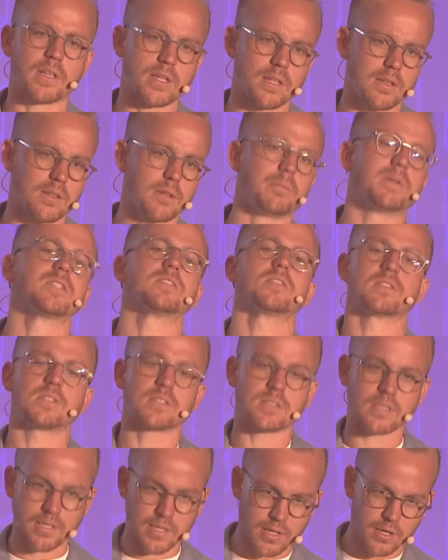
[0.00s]
then the
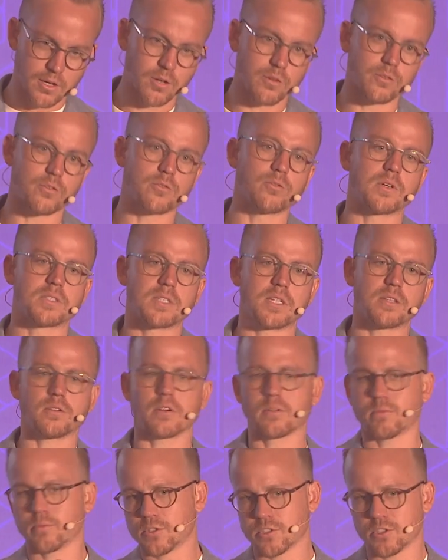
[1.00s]
businesses that they go to, etc.
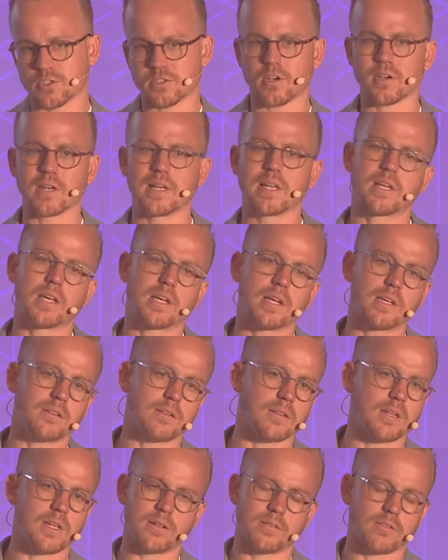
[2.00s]
And we just start linking it,
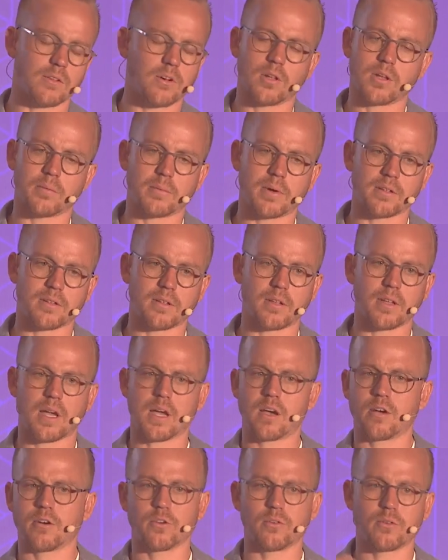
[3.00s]
and it's all about
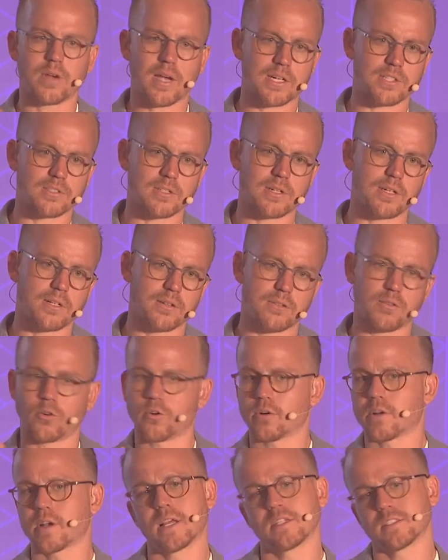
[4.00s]
how you actually
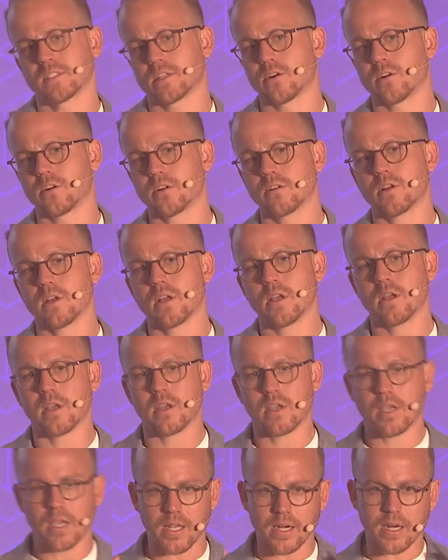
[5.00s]
organize it all,
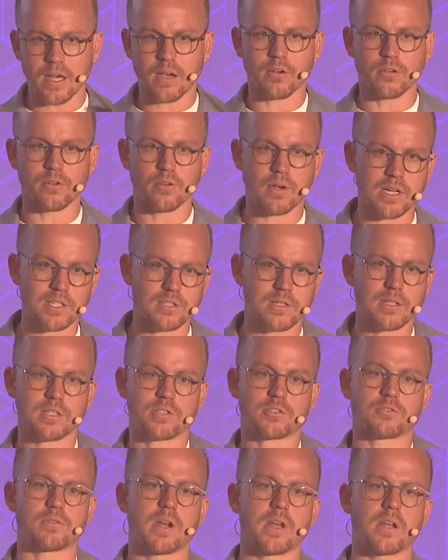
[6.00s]
and how you actually
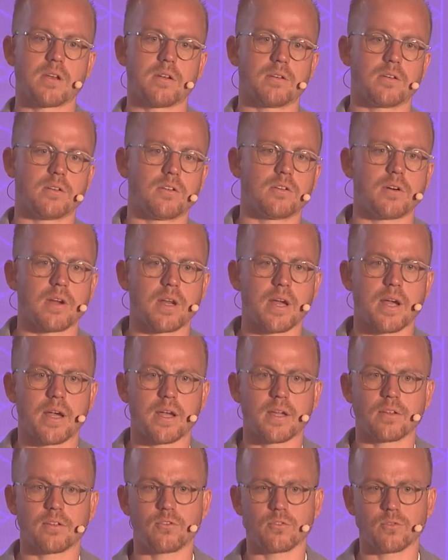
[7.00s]
train your
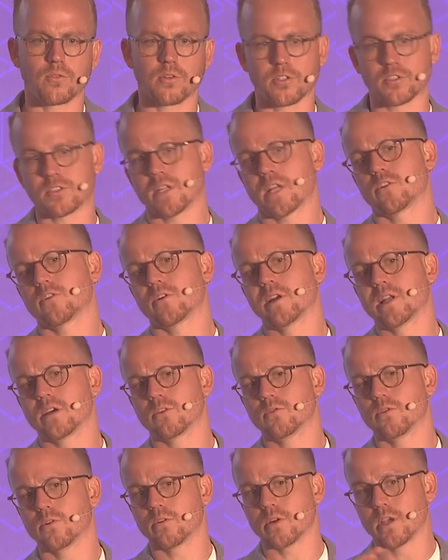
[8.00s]
AI to understand your
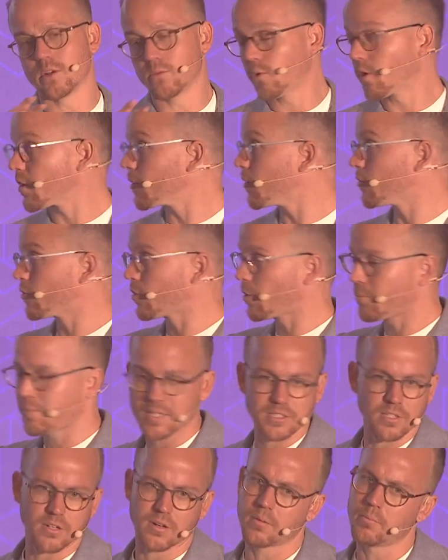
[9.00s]
lingo and what are the topics
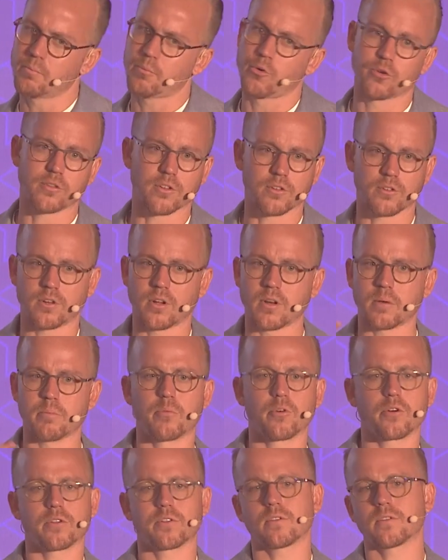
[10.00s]
that are important or not
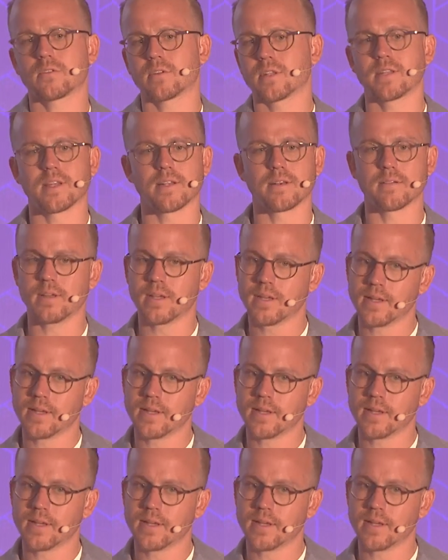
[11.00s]
important, and then,